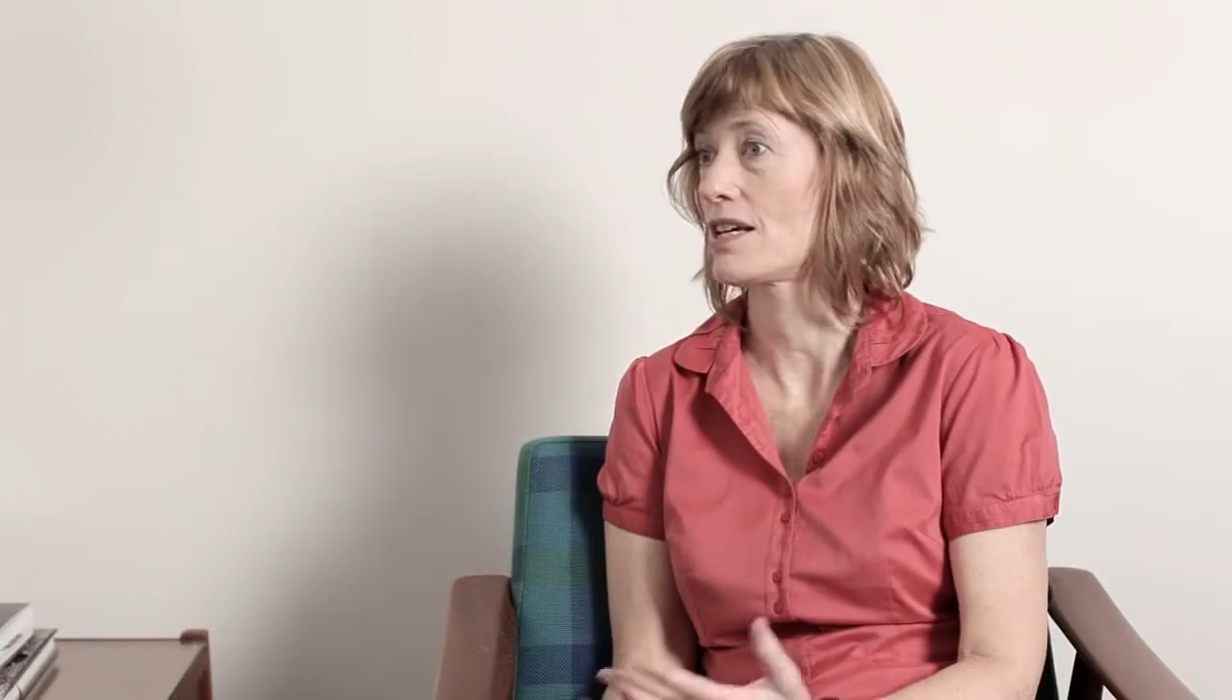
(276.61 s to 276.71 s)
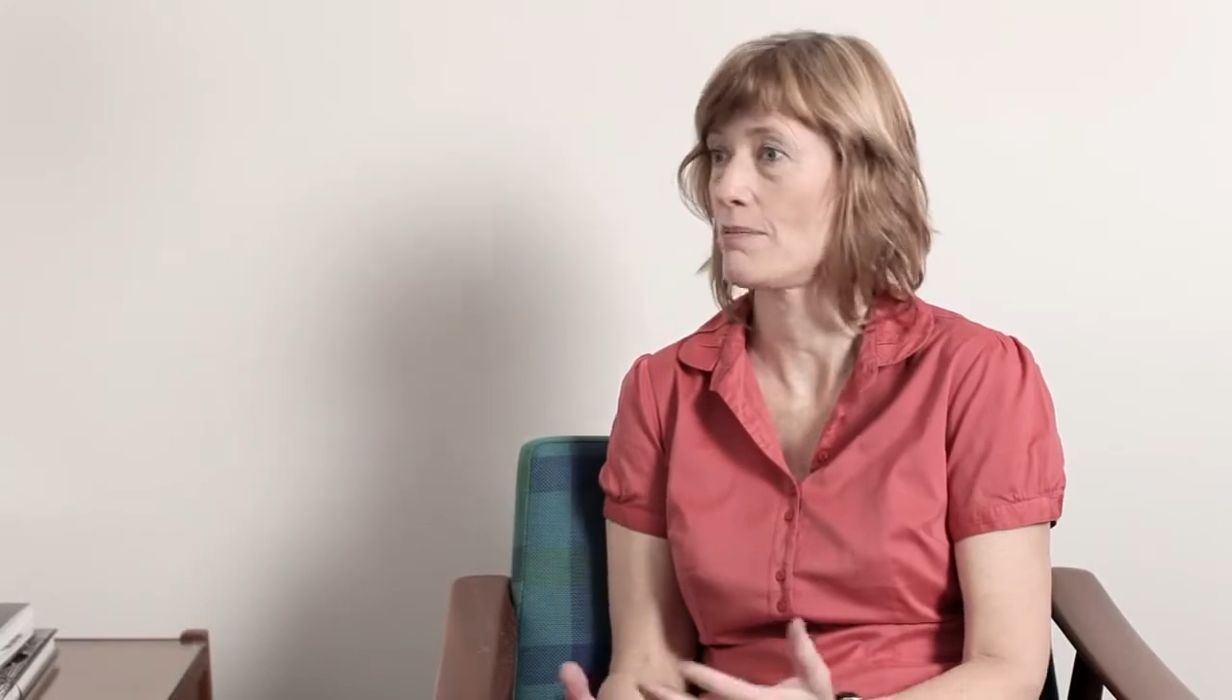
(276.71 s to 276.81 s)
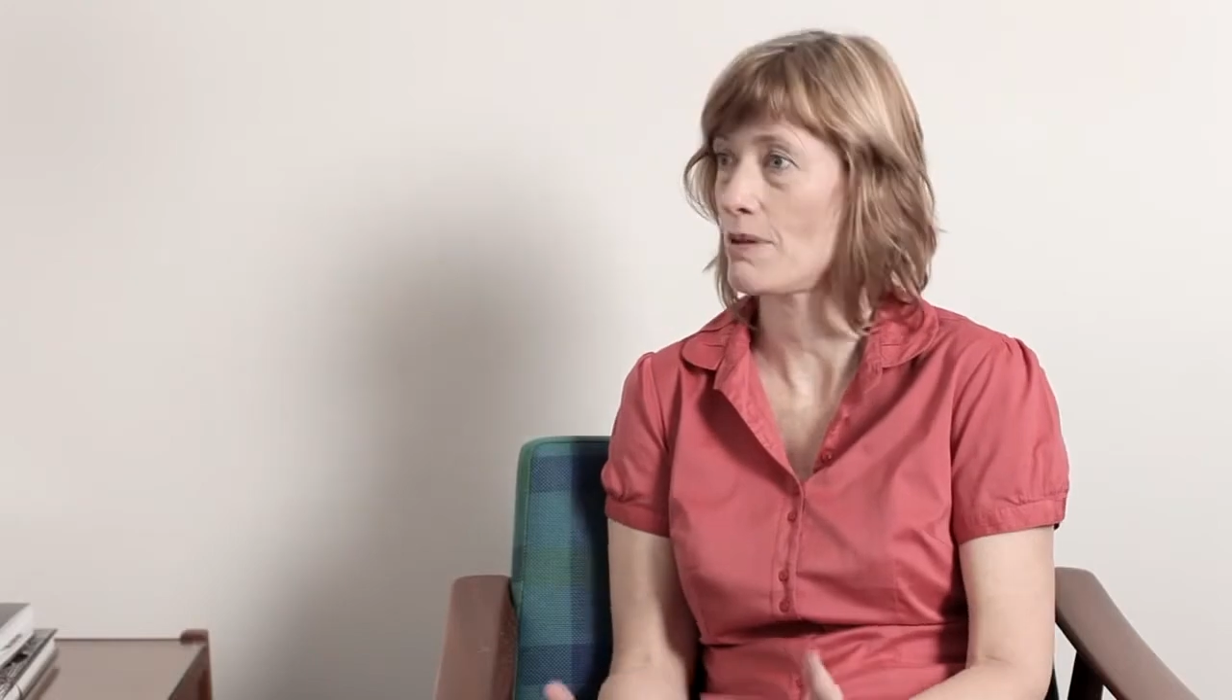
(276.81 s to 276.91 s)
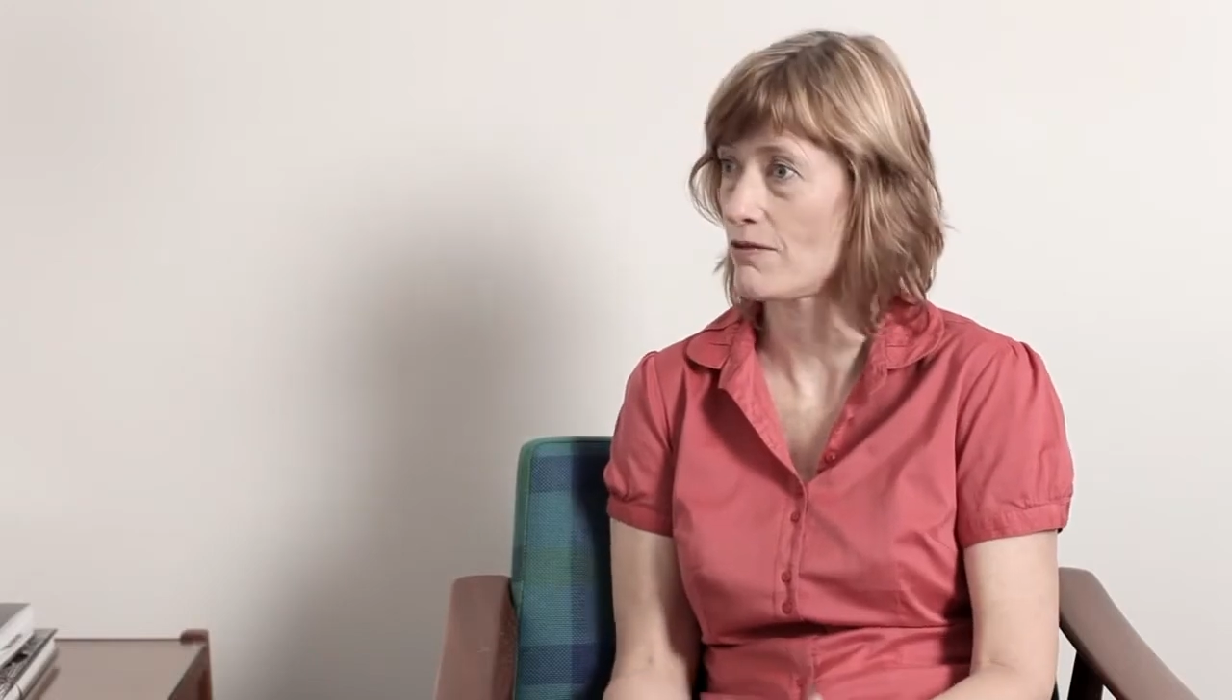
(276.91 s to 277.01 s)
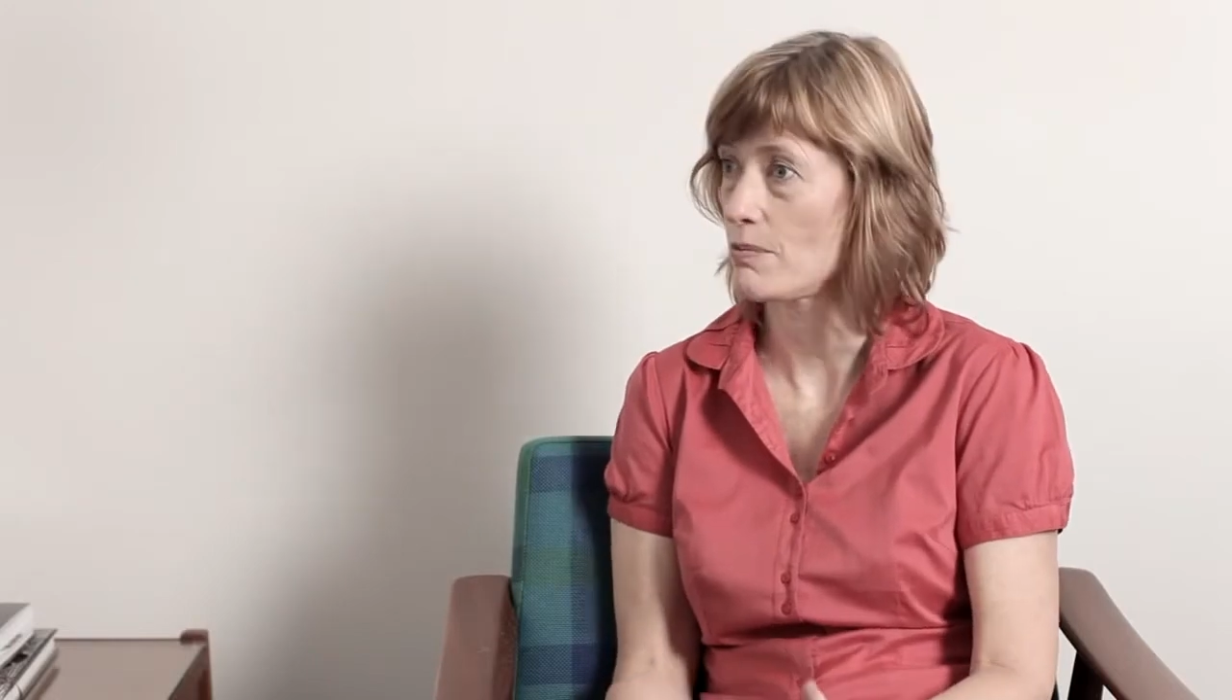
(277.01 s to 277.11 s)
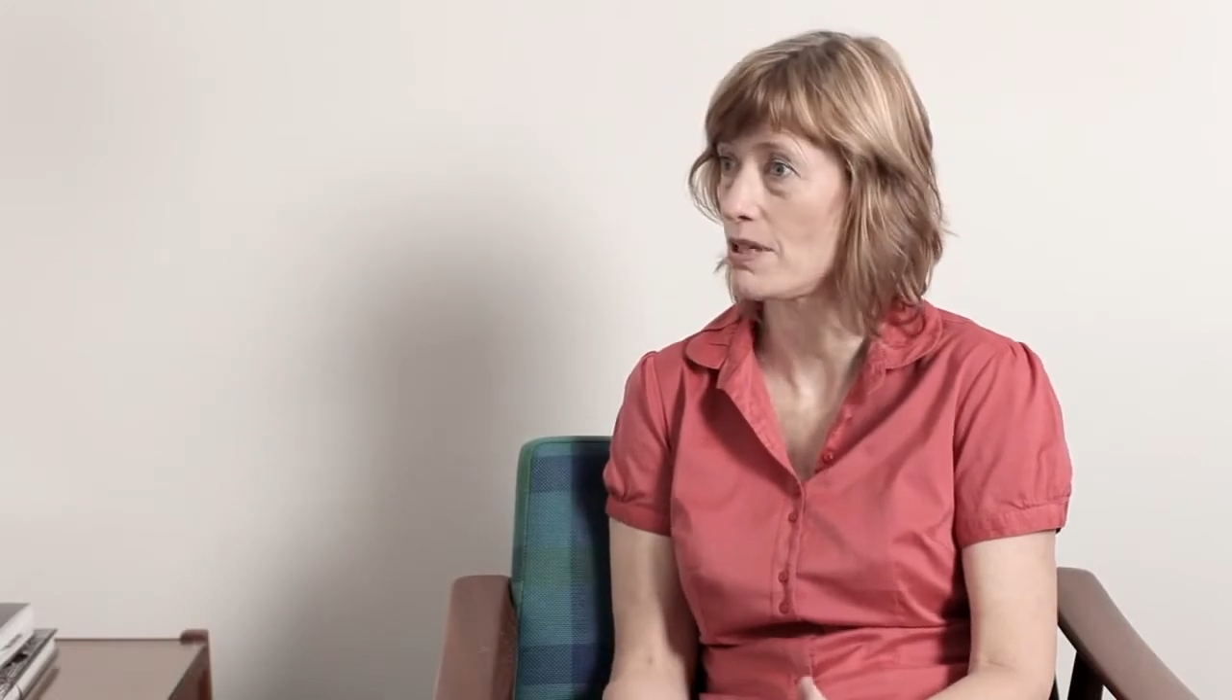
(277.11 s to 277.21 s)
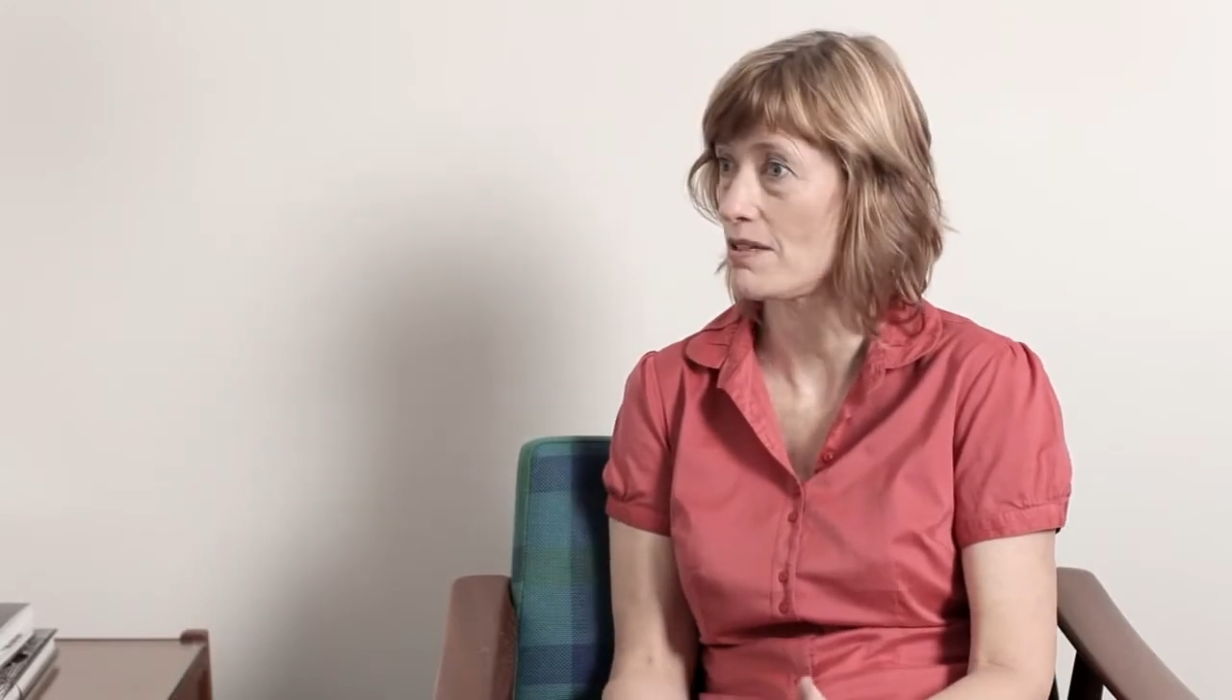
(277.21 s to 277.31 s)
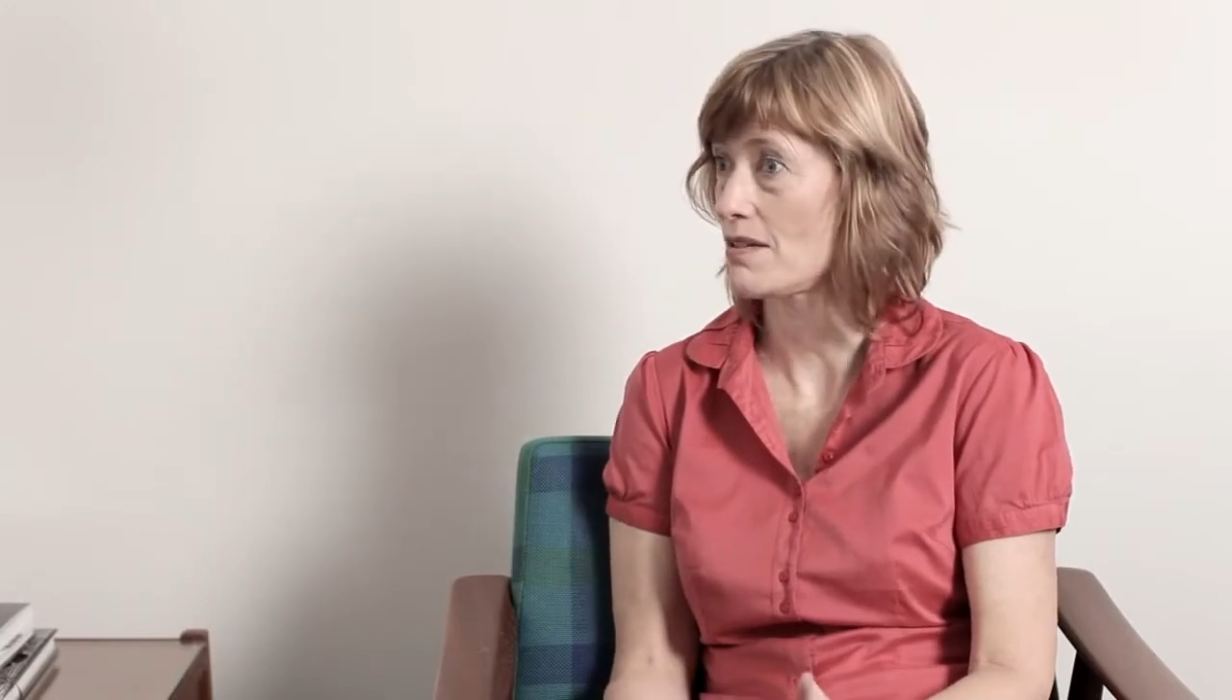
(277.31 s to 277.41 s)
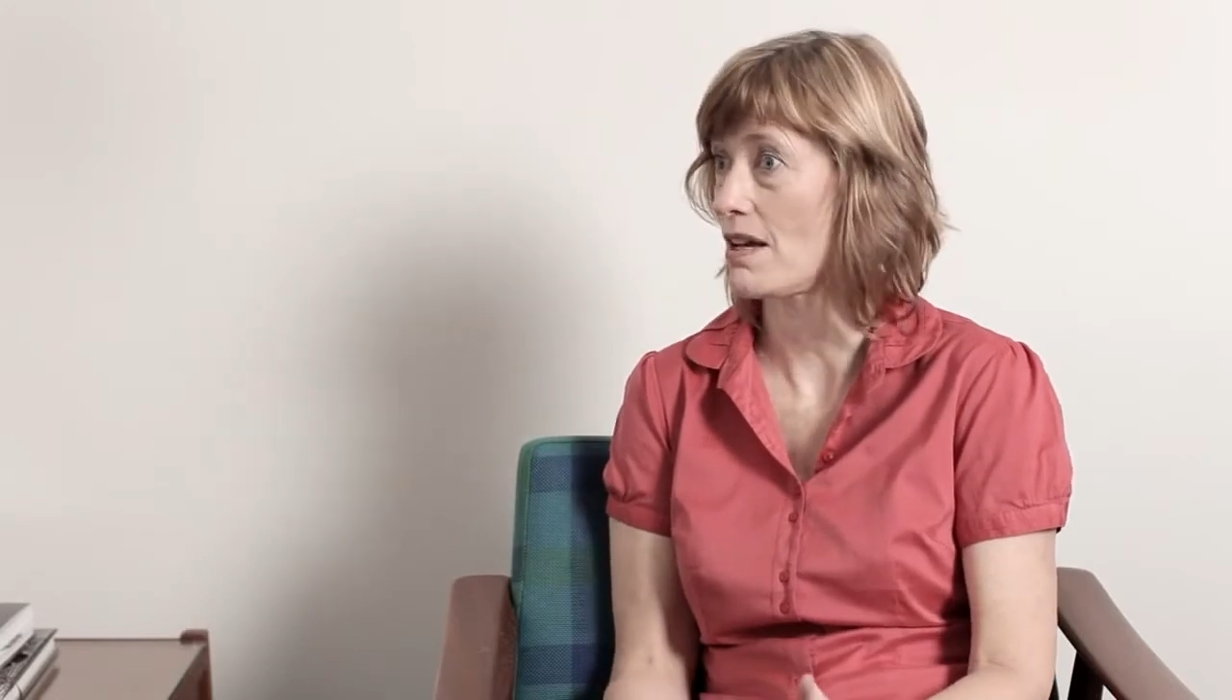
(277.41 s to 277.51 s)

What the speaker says: to keep everybody